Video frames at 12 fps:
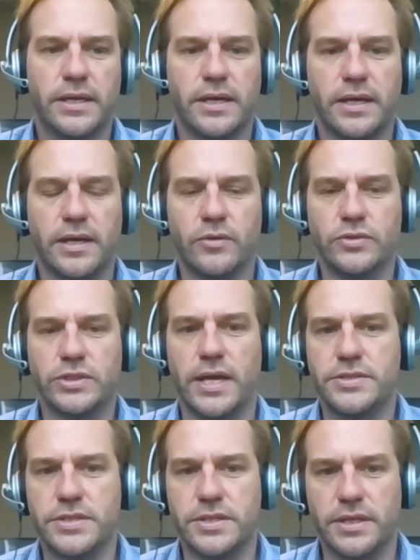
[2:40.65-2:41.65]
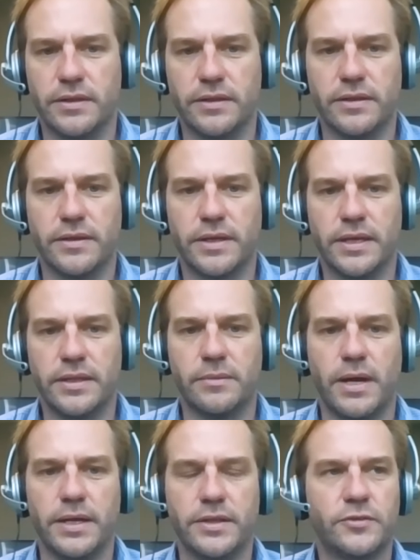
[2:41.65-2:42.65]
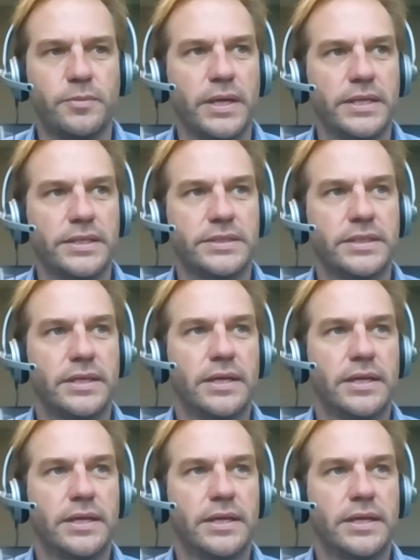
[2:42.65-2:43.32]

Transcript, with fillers: uh, who's a legend in the in the mining space.